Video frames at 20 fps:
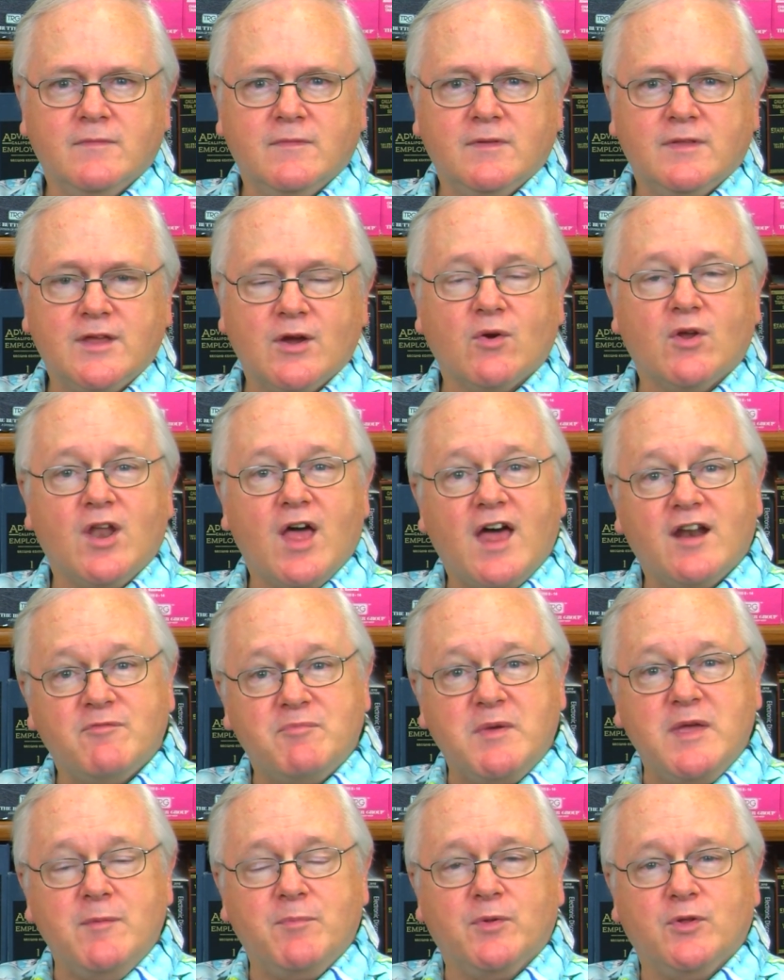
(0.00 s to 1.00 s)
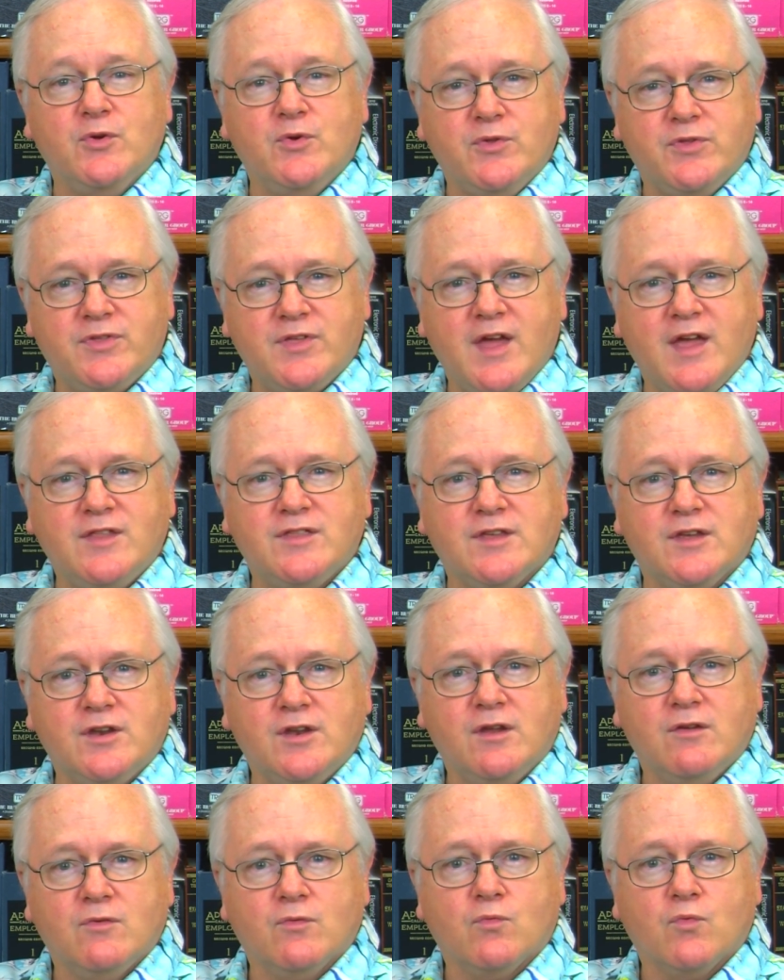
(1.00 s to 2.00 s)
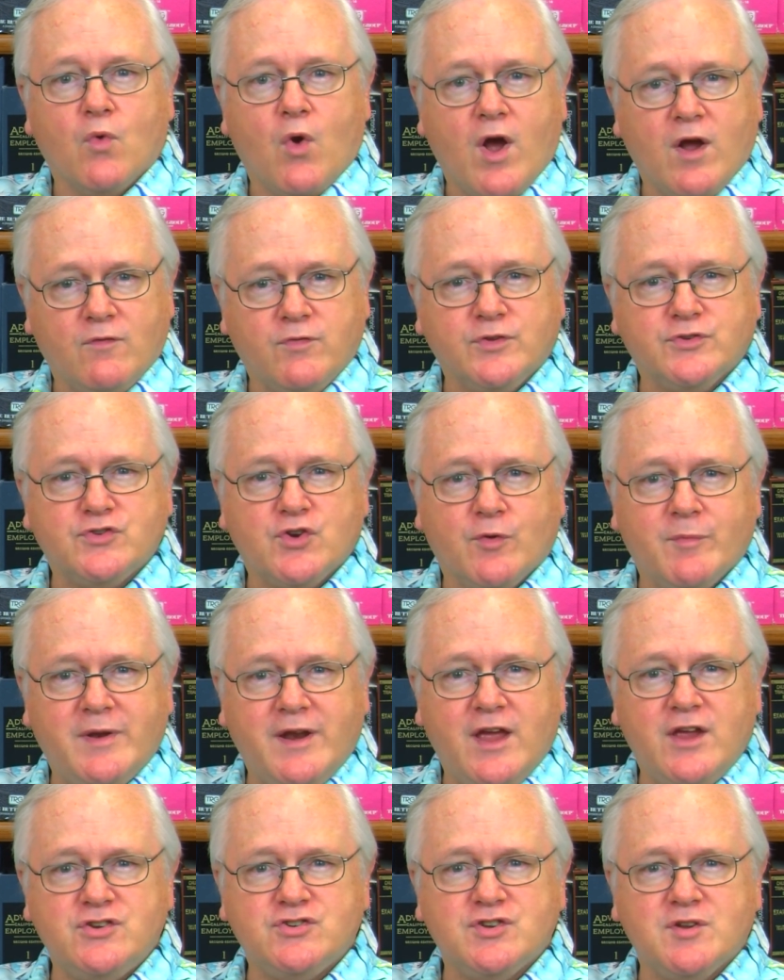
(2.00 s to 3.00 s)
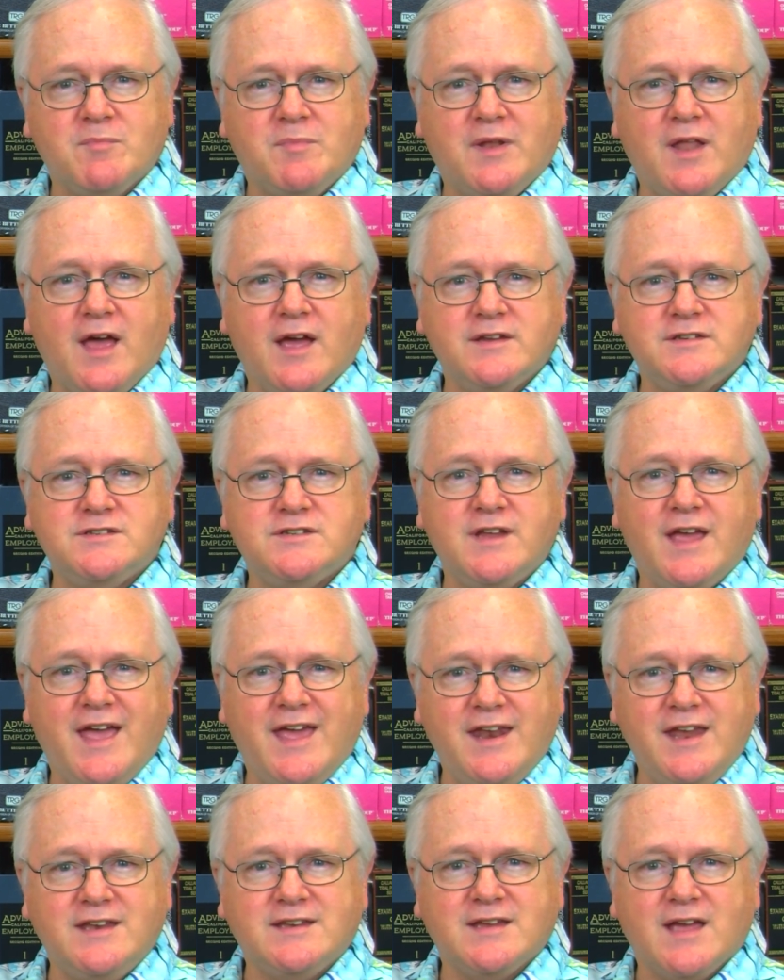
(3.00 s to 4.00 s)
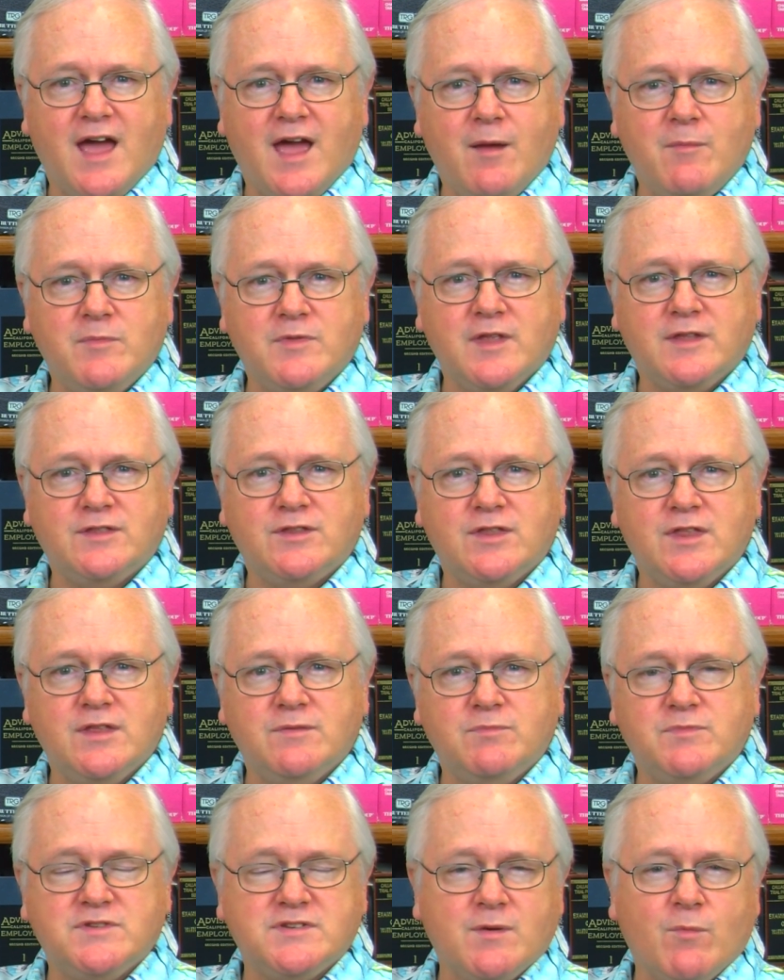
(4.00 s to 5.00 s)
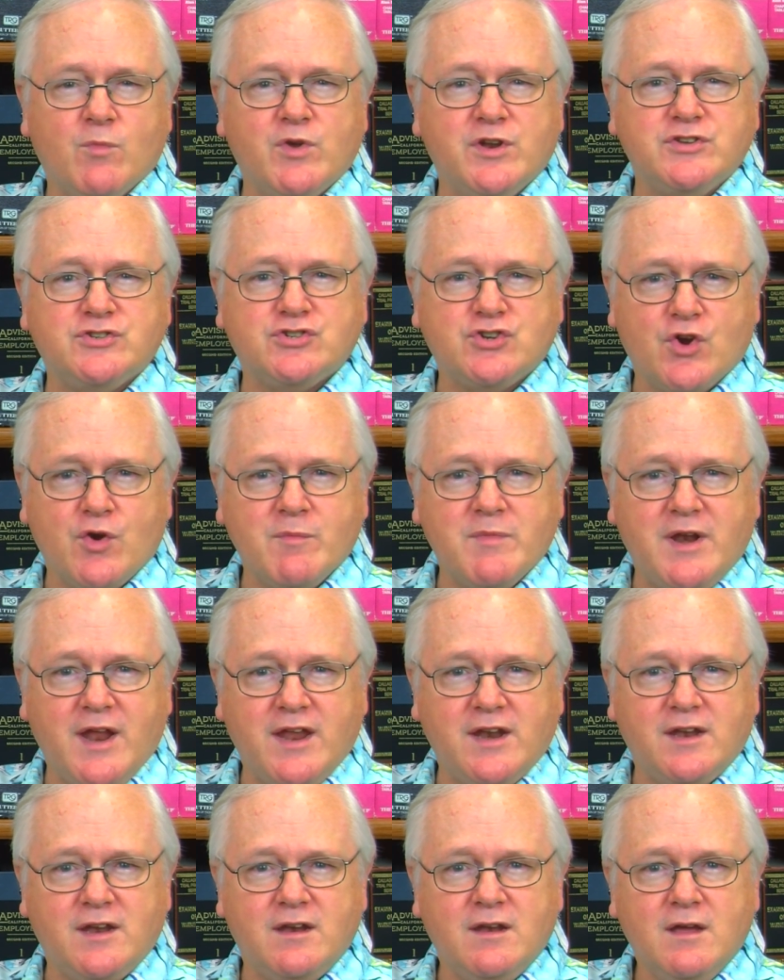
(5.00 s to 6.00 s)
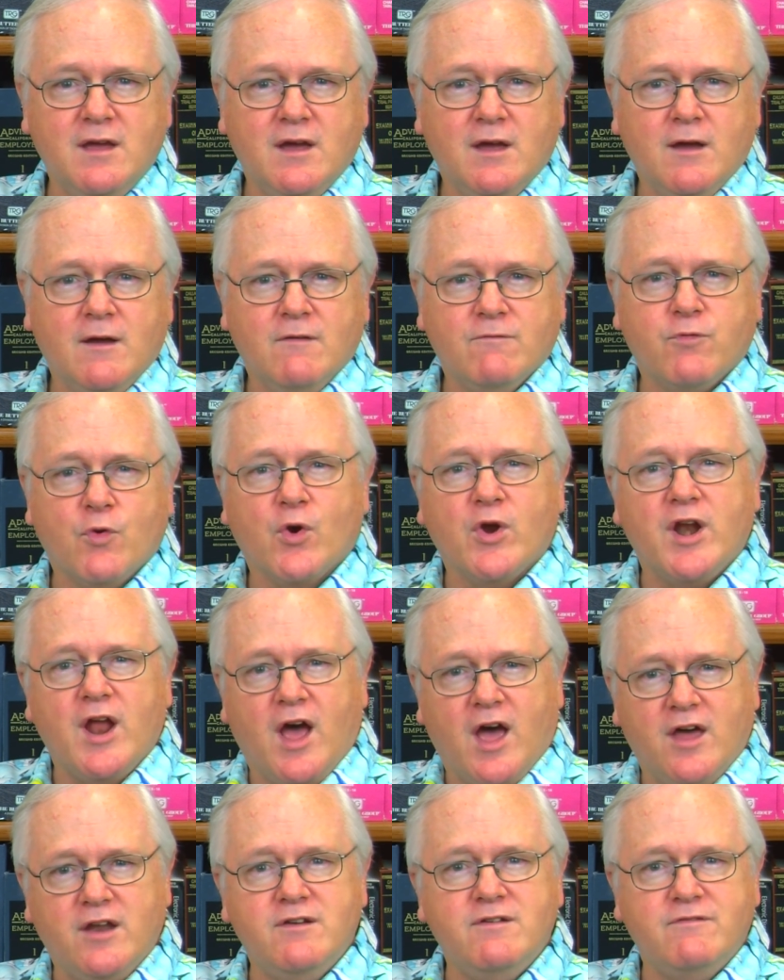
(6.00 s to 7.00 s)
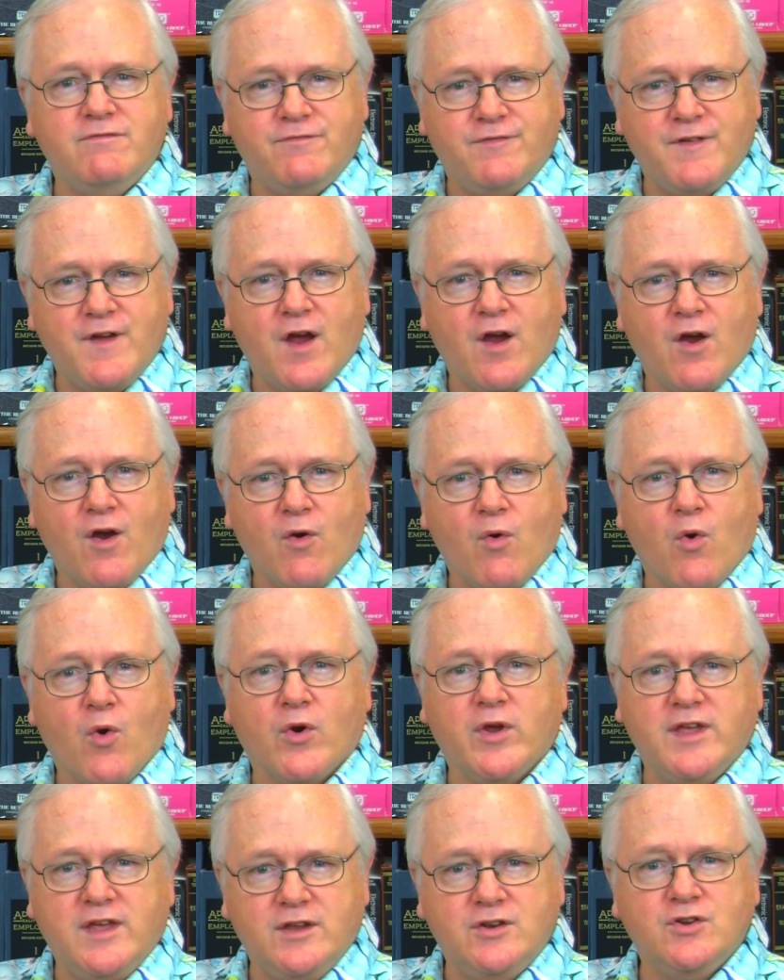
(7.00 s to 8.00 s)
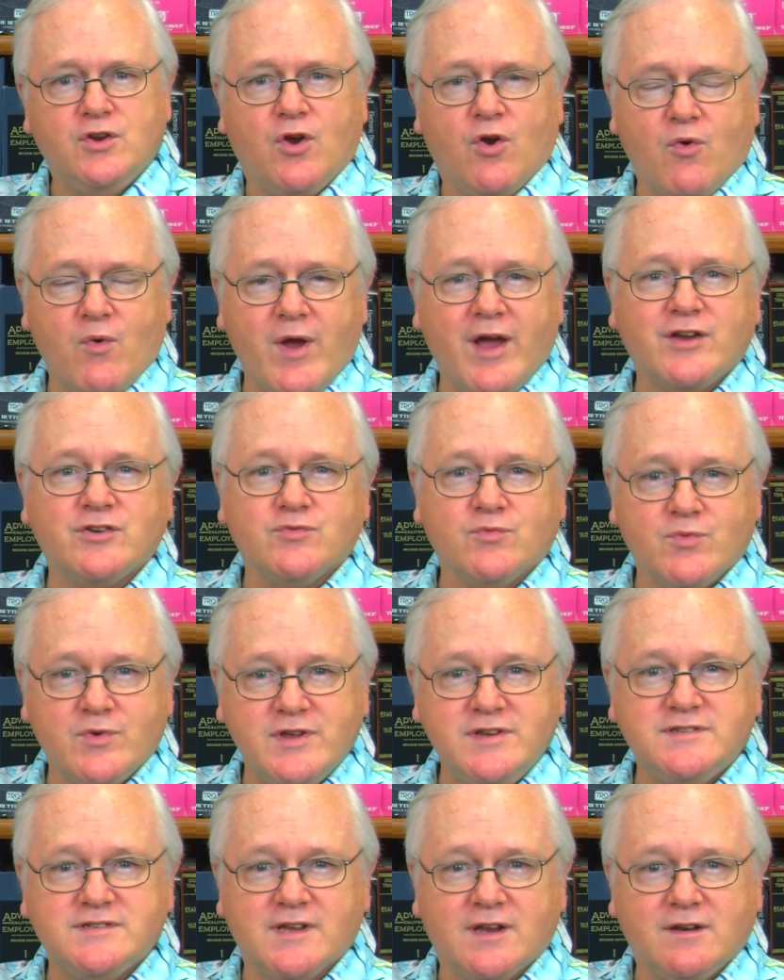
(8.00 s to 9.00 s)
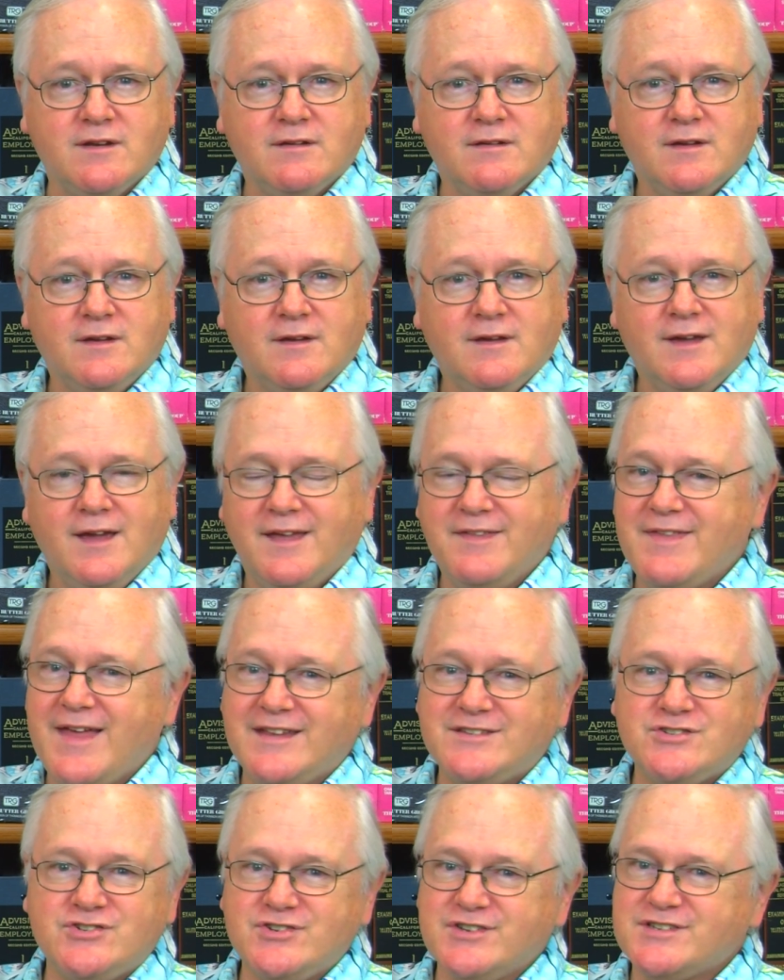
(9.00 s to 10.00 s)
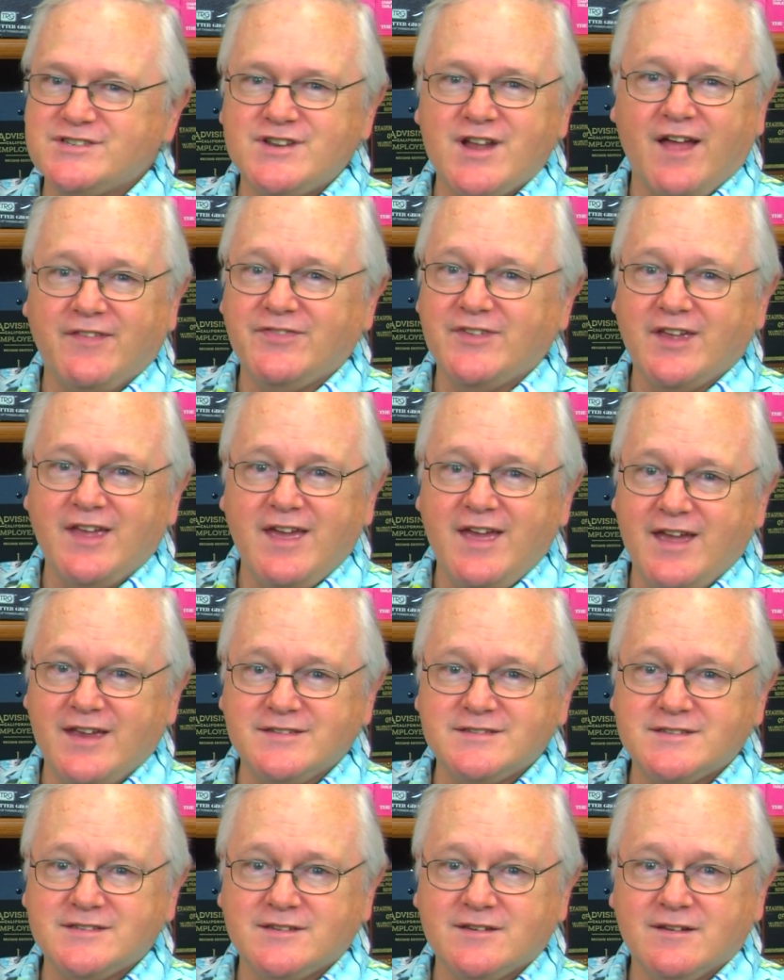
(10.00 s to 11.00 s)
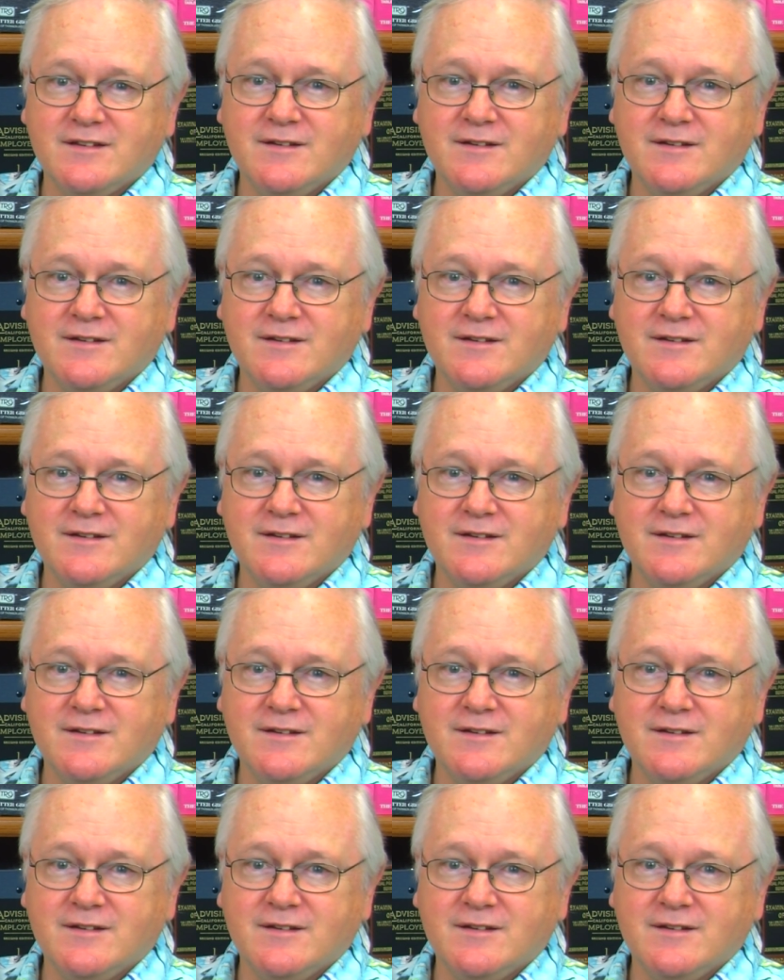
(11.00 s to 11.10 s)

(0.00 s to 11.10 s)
There are a lot of people who think that wrongful termination applies to any time that someone is terminated for an unfair or incorrect reason, and that's just not the case.